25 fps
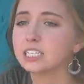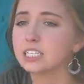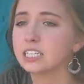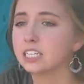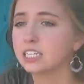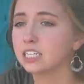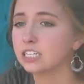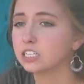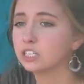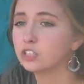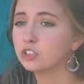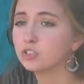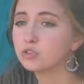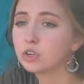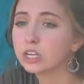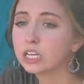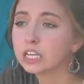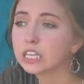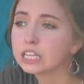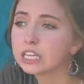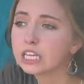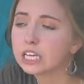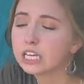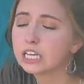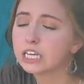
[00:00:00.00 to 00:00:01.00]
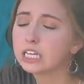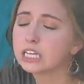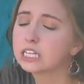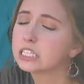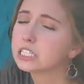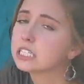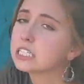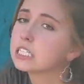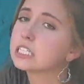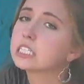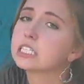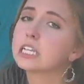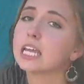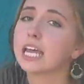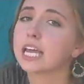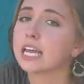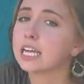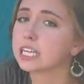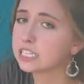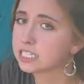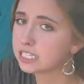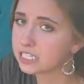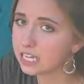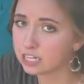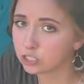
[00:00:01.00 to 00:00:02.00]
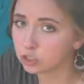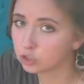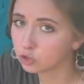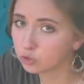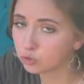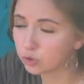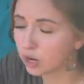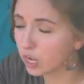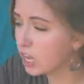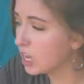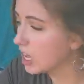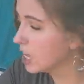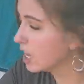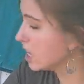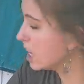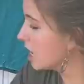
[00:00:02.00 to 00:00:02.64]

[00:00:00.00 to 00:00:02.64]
need to drink things, etc.